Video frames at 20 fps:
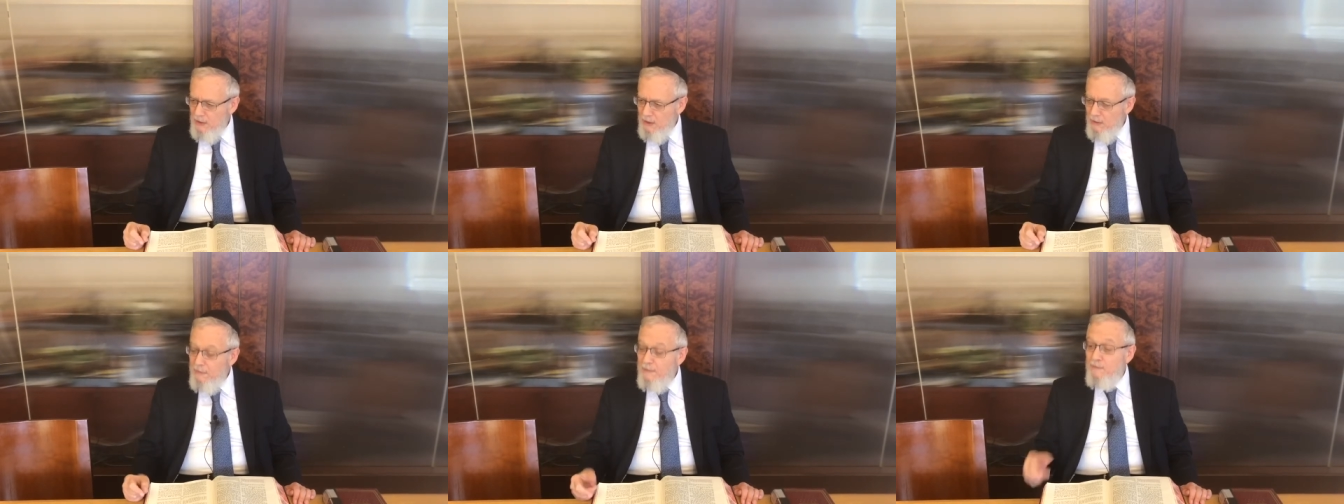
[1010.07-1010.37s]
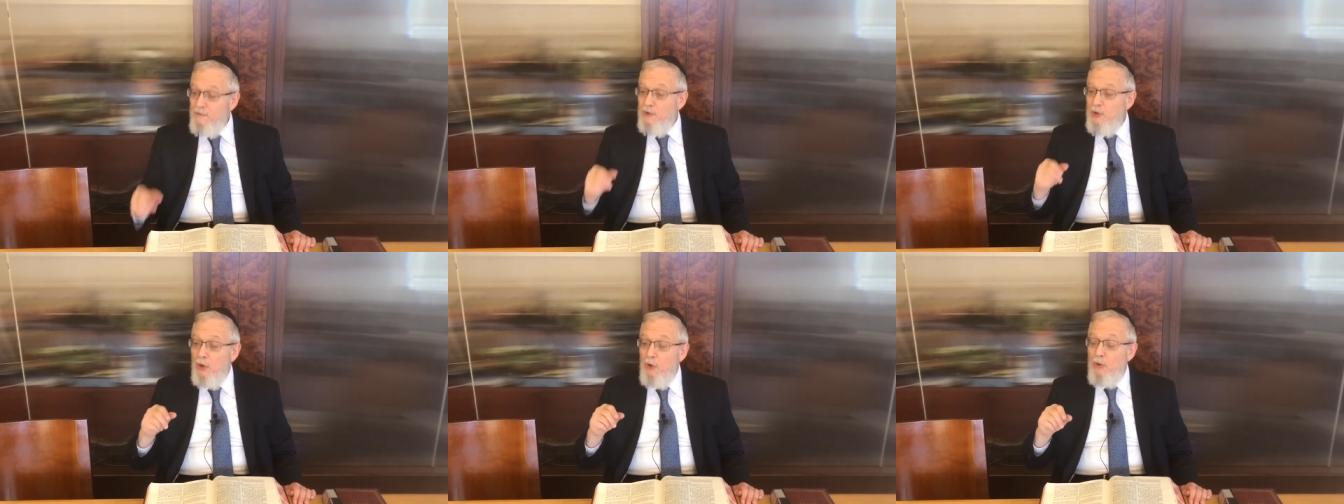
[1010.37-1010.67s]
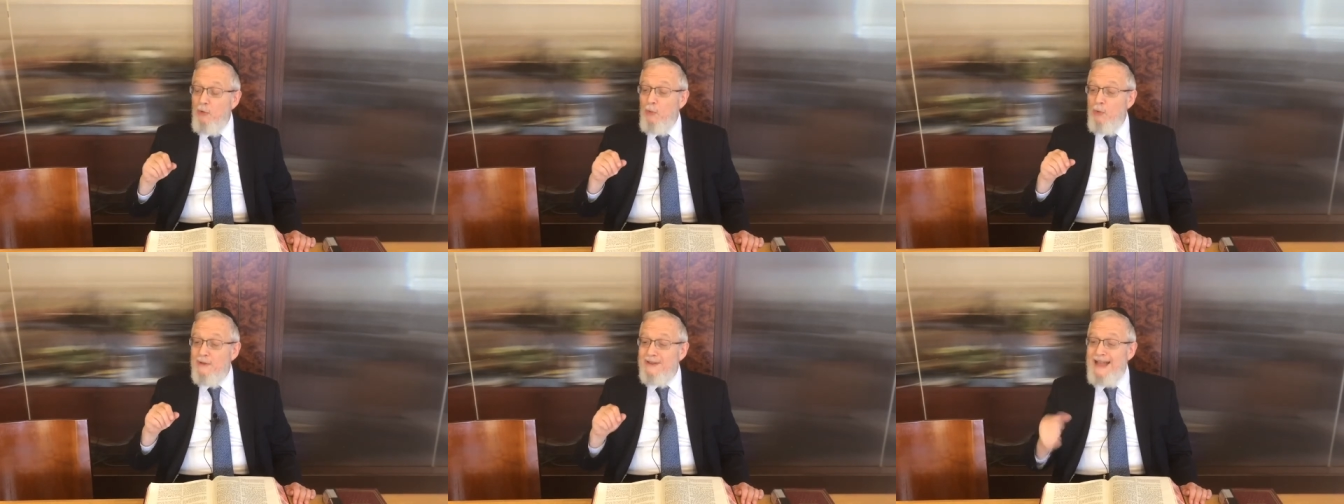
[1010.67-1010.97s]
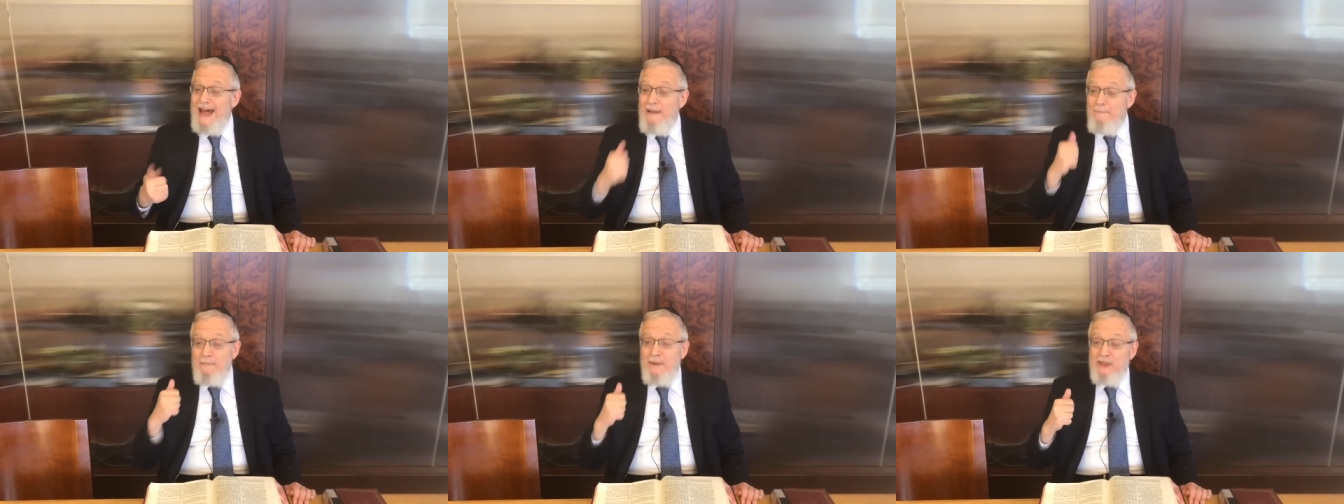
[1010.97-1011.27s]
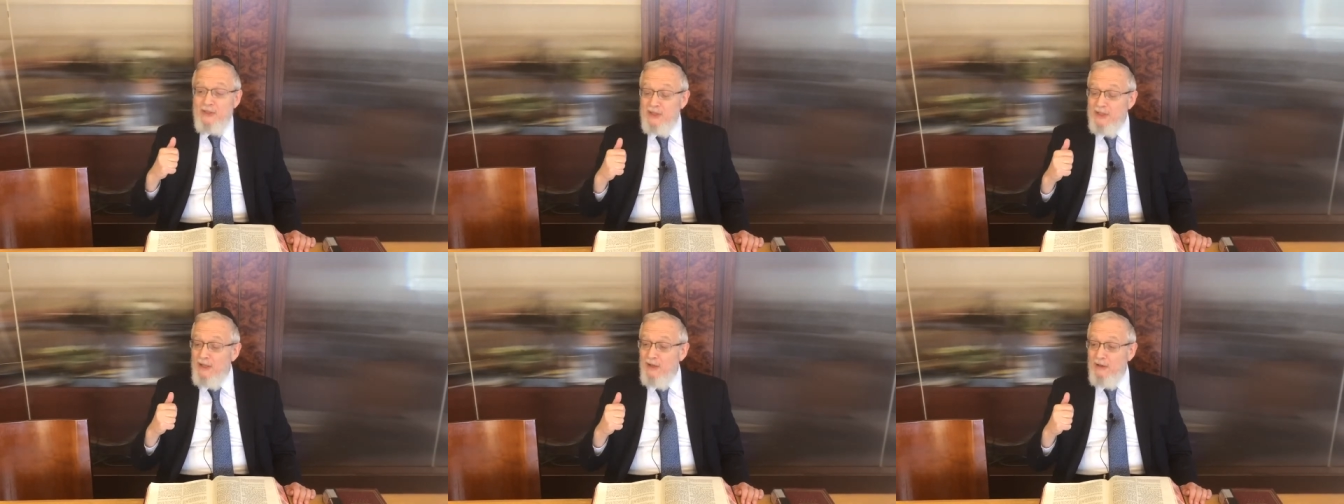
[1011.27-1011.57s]
But if Torah will not be
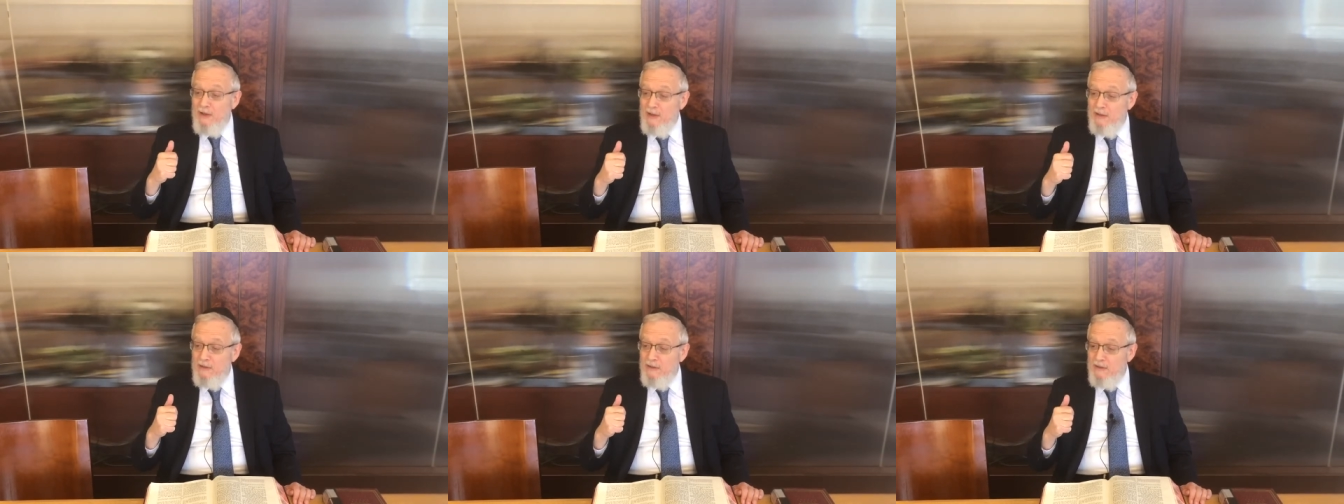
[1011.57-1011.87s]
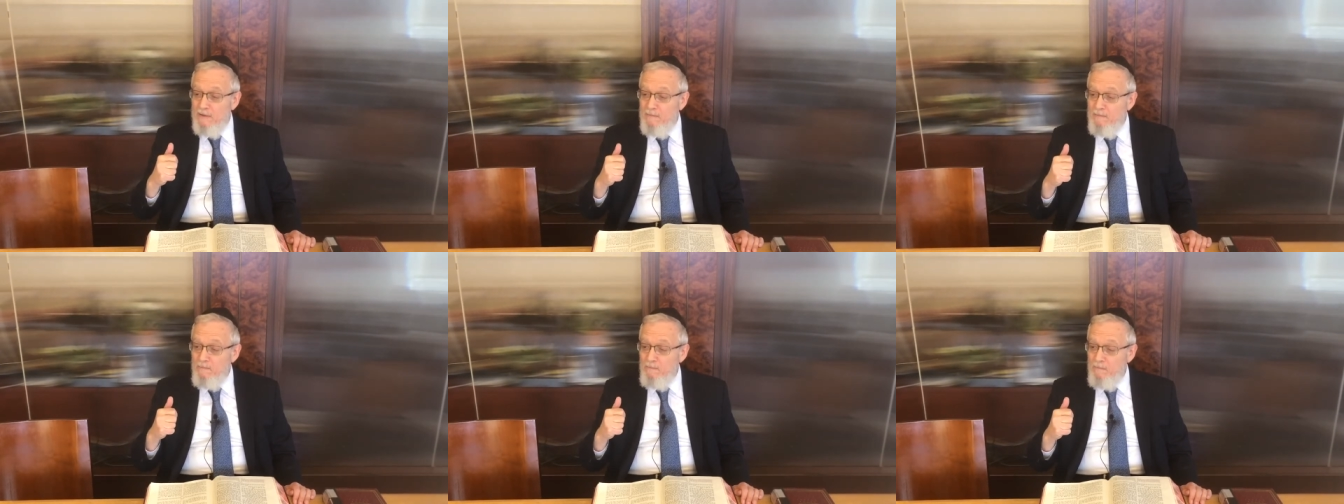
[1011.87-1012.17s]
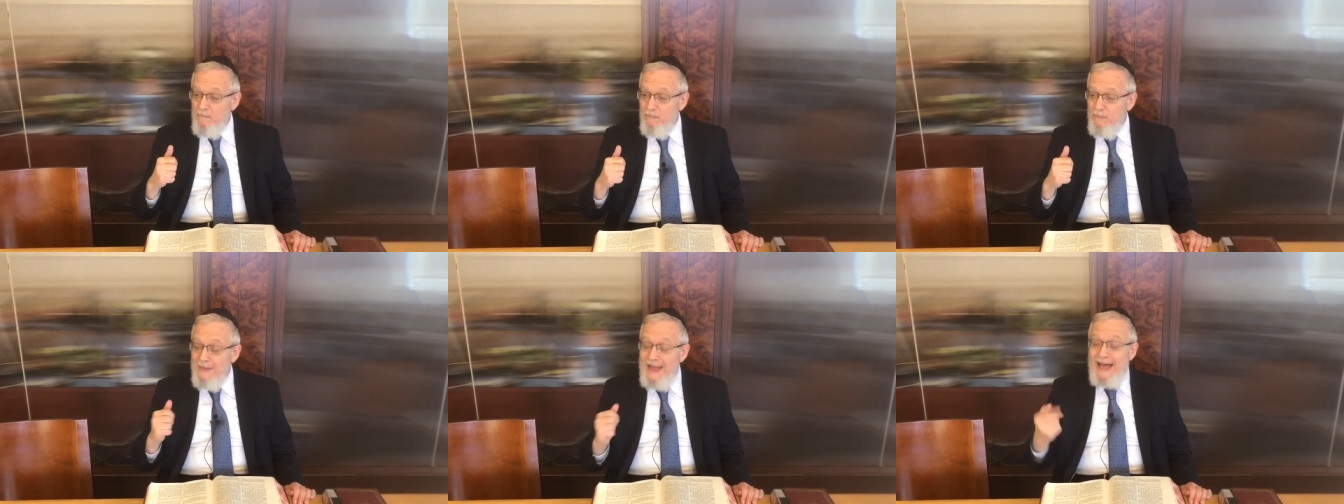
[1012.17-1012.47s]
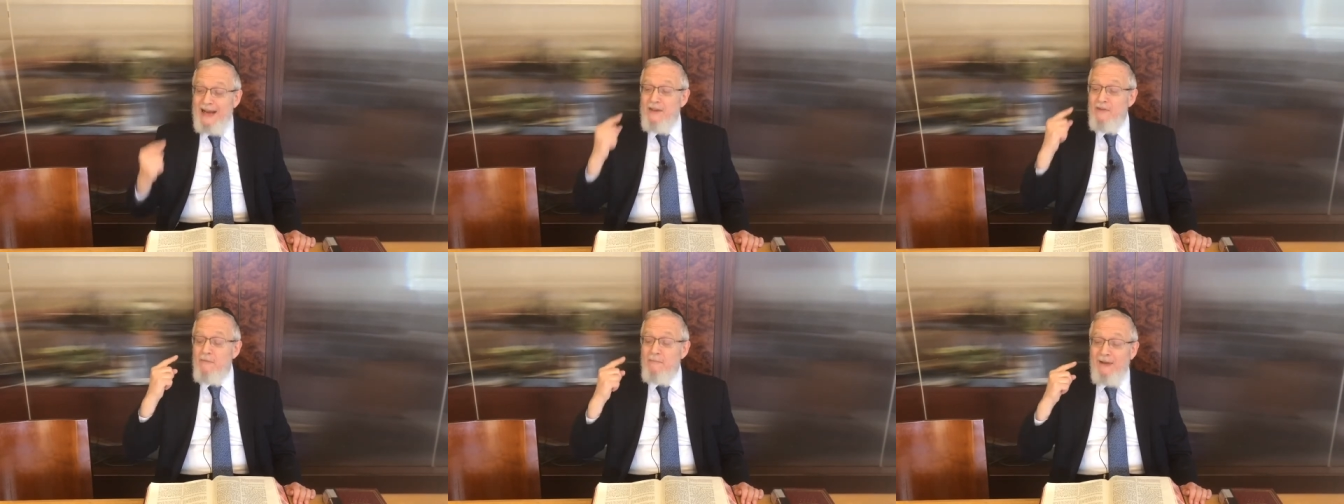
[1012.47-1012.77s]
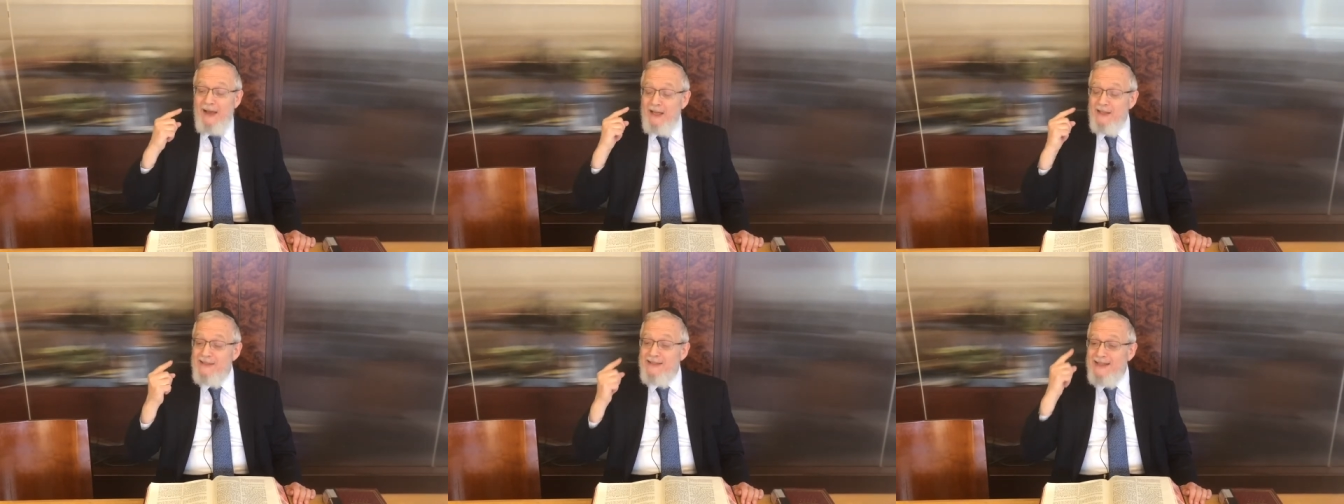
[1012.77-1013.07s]
studied, not even
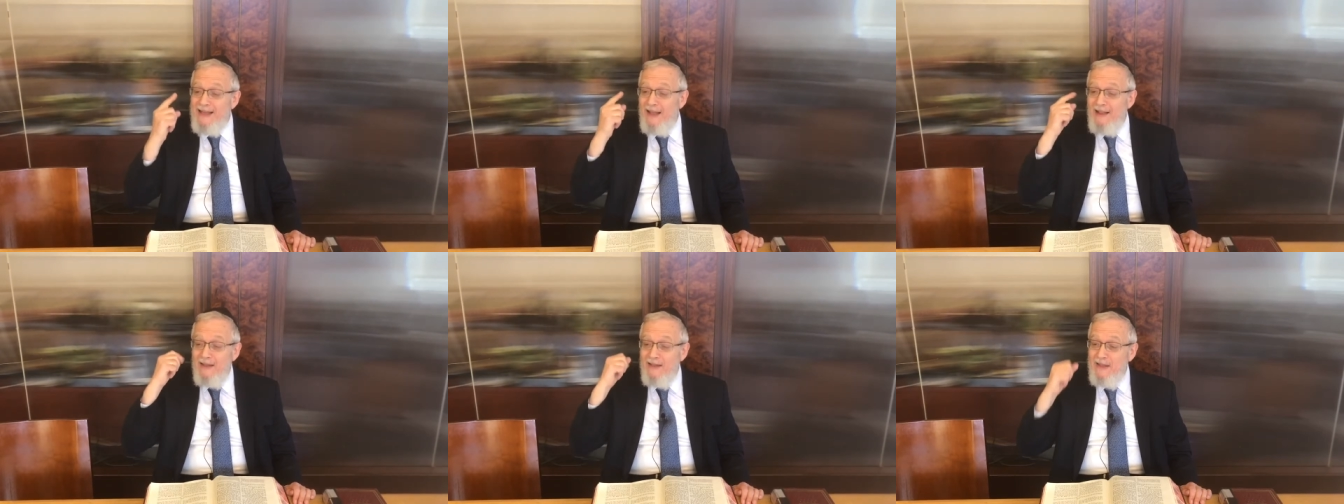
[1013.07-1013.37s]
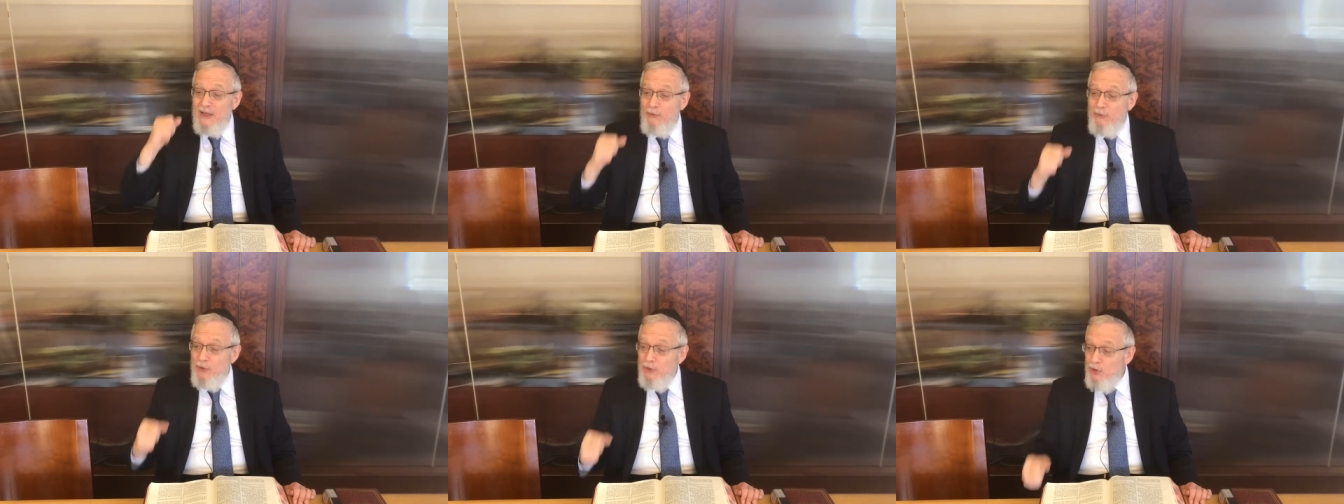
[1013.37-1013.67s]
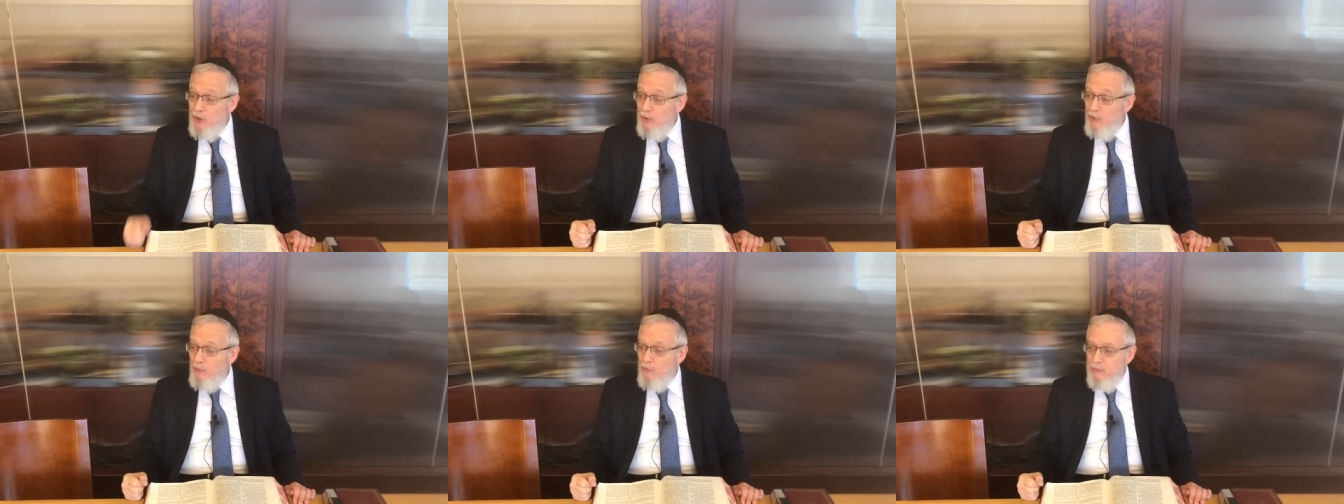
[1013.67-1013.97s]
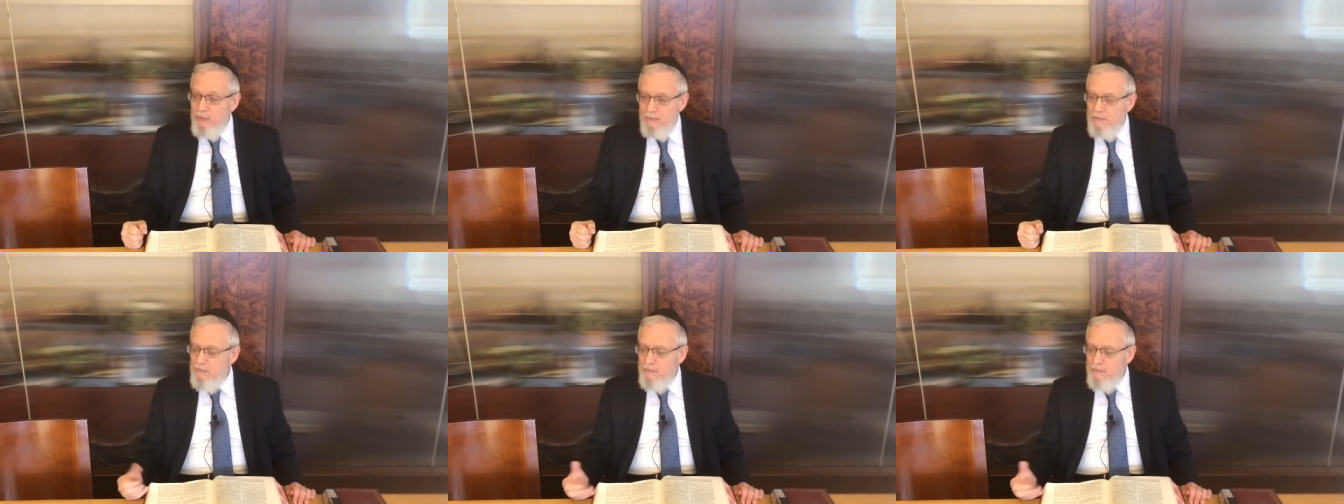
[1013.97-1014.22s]
by a solitary Jew,